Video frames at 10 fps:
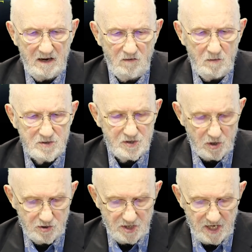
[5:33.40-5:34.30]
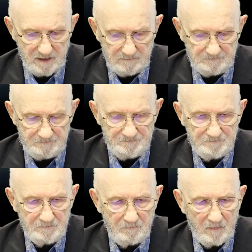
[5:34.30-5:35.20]
Romans
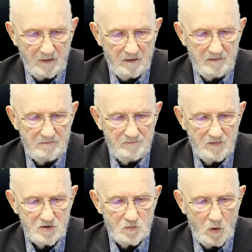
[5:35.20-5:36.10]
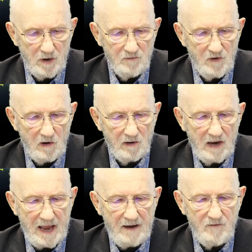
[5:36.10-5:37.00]
13, verse 1 and following,
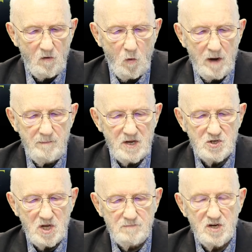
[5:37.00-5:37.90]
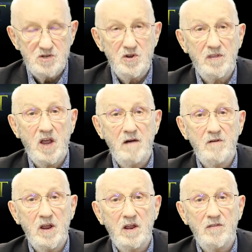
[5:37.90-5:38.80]
let everyone be subject to the
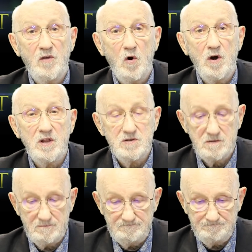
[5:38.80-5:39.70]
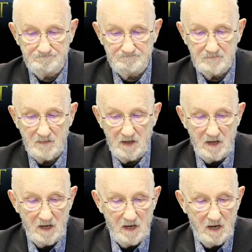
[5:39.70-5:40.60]
governing authorities.
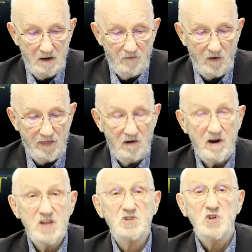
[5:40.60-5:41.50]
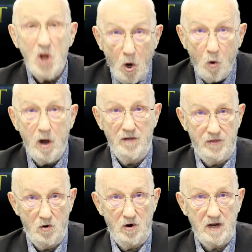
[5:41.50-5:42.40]
For there is no
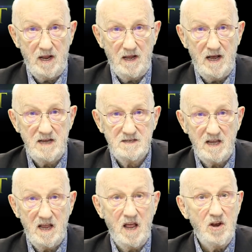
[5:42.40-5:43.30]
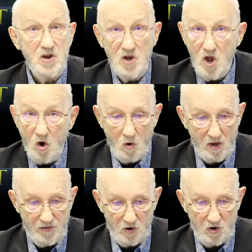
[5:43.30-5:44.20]
authority, I say, no
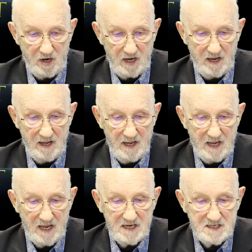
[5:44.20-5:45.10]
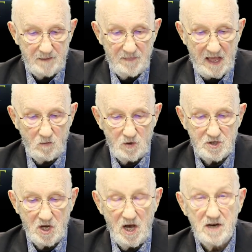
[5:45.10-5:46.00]
authority, except that
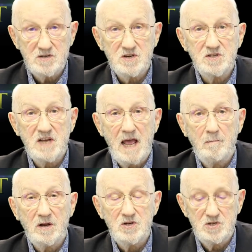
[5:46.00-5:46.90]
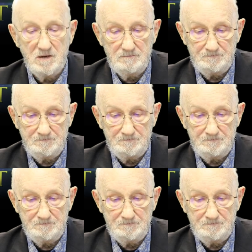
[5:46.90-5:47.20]
which God has established.